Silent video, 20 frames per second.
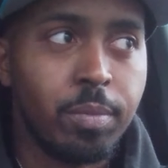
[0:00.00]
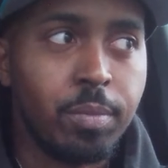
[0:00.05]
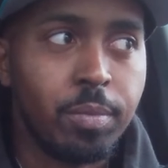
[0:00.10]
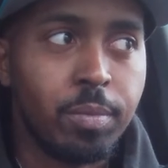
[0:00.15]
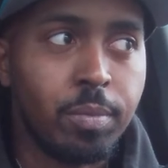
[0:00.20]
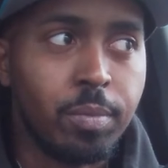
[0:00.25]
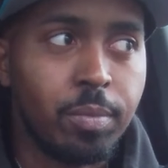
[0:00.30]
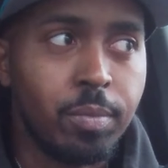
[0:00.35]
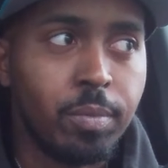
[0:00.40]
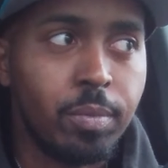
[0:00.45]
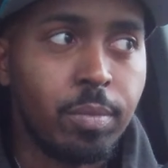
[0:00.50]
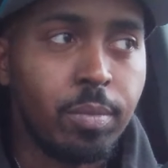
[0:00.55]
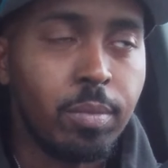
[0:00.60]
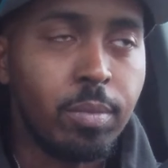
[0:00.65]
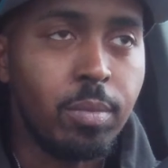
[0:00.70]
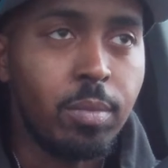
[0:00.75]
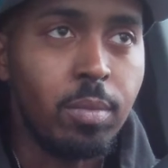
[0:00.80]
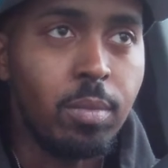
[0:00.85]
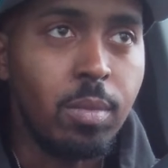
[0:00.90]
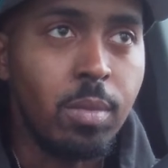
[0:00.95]

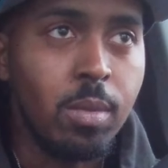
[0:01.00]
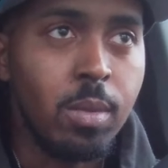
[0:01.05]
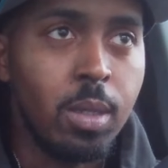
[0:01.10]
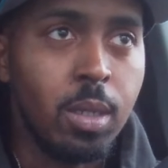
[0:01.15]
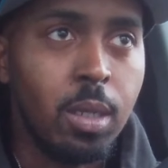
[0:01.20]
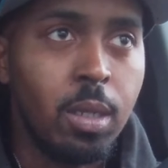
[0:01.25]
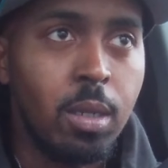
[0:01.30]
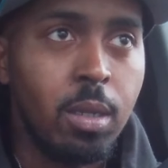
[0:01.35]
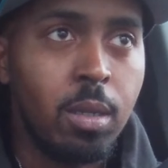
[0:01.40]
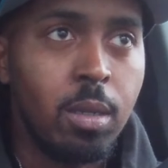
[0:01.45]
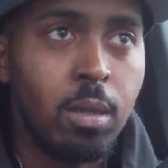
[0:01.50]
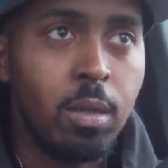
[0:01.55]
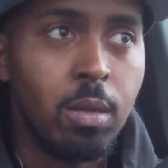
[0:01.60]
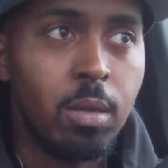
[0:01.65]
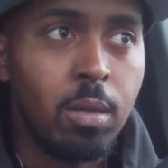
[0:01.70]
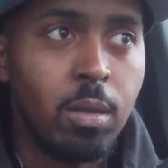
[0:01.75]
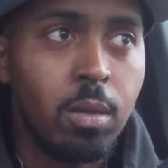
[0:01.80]
(no one is talking)